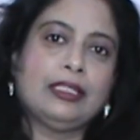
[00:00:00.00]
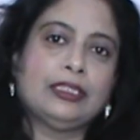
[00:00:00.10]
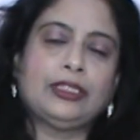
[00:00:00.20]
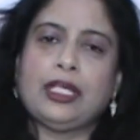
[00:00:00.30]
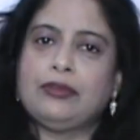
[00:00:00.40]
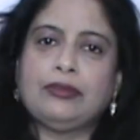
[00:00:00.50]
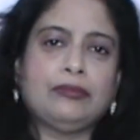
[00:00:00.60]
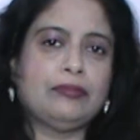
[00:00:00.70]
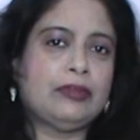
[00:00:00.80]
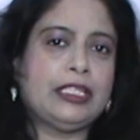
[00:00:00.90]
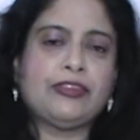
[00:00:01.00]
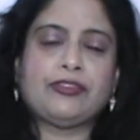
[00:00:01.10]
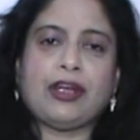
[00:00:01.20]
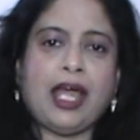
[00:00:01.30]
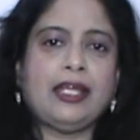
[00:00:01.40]
So
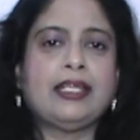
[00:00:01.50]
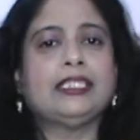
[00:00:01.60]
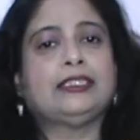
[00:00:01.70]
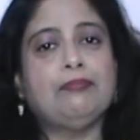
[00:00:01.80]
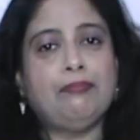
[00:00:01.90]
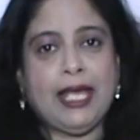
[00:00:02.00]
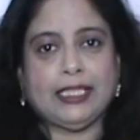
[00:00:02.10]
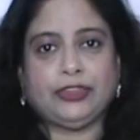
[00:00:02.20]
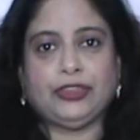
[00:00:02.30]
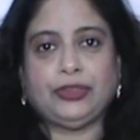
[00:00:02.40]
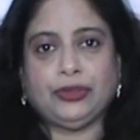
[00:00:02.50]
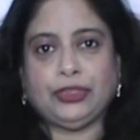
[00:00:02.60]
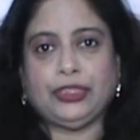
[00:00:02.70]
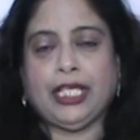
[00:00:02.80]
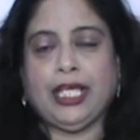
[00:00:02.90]
he tried his best
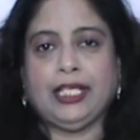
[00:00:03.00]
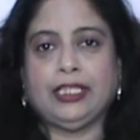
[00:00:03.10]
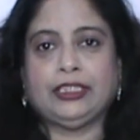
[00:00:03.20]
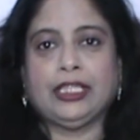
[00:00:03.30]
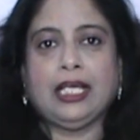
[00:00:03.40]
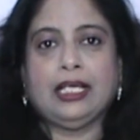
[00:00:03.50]
to change